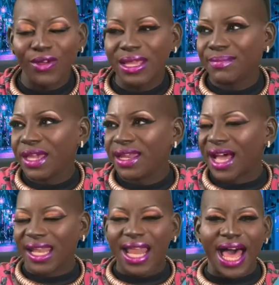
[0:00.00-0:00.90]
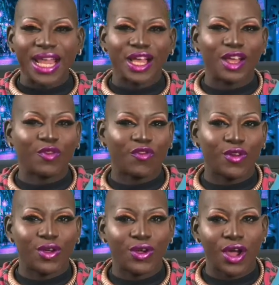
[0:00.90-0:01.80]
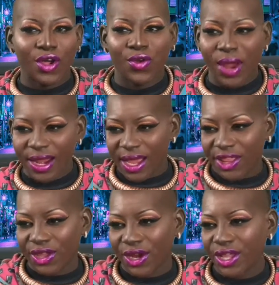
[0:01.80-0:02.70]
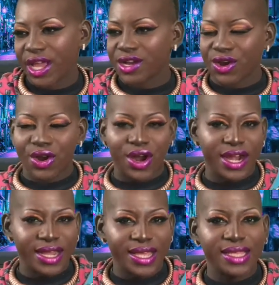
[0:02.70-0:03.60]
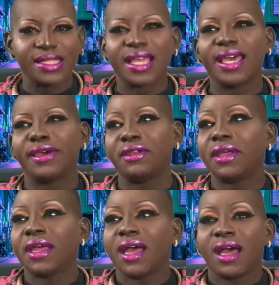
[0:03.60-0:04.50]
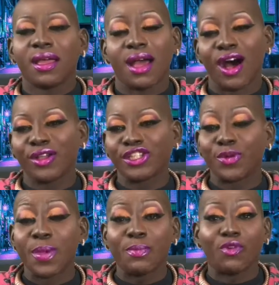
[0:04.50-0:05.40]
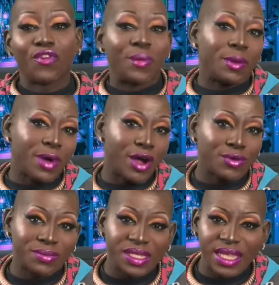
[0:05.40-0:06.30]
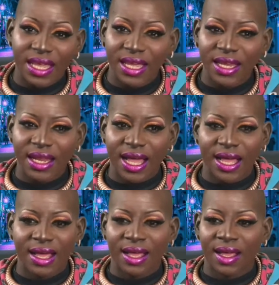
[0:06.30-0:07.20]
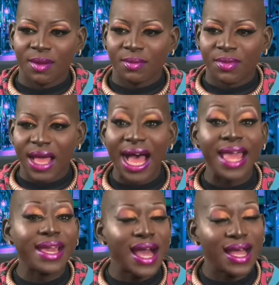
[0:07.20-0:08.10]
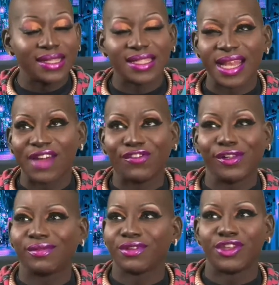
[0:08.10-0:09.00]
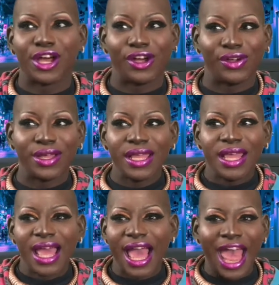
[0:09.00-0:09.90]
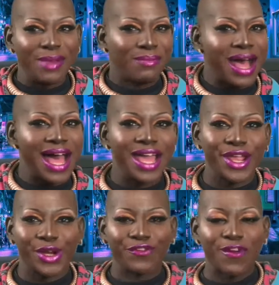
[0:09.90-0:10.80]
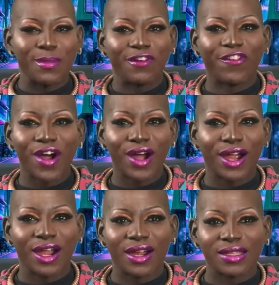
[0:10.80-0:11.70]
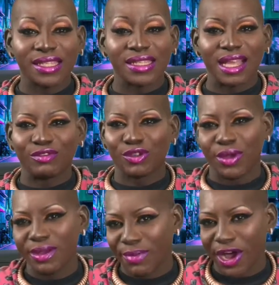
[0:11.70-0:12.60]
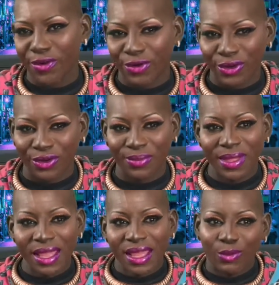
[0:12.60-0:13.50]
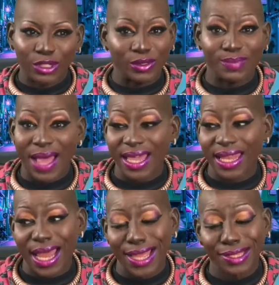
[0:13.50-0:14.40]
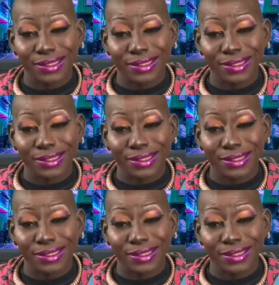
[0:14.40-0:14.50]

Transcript: only meet a lot of great other younger artists and also people from the ballroom scene, icons that I've, you know, admired from afar since I've joined ballroom, which was back in like